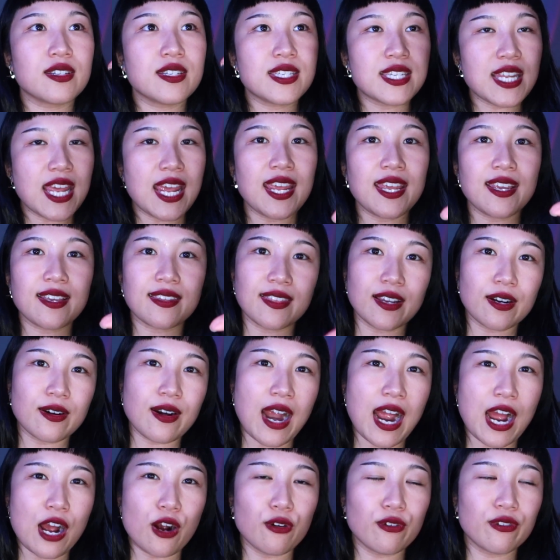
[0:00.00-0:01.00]
take
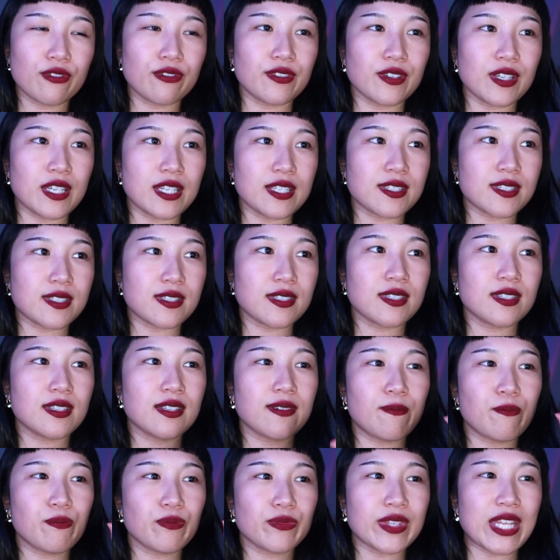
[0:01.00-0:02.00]
their outfit
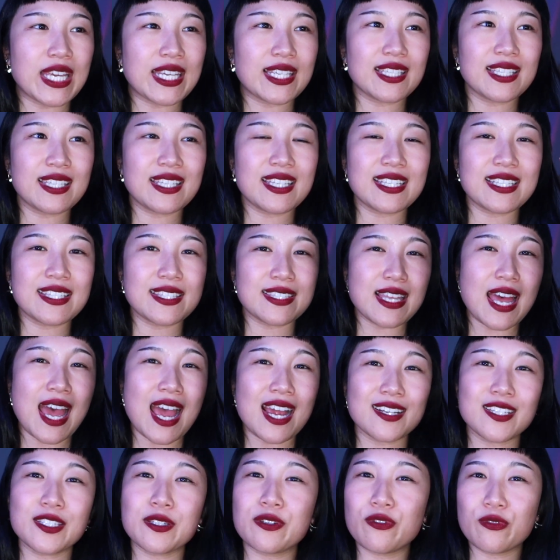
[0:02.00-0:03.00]
like
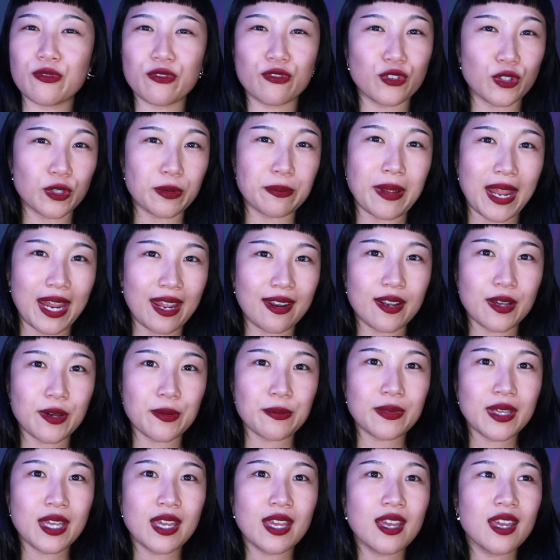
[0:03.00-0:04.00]
exact
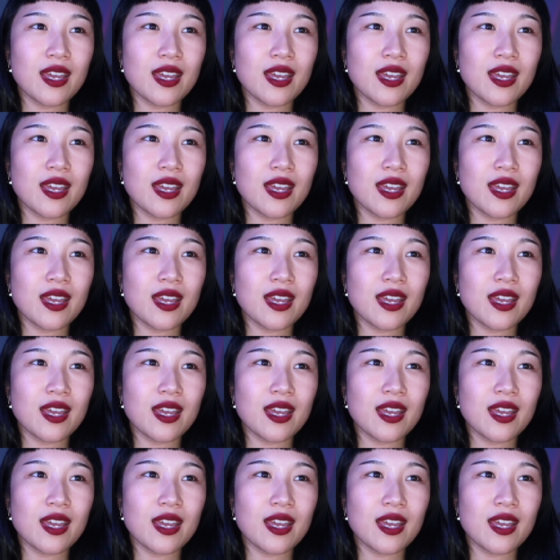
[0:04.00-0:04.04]
verbatim,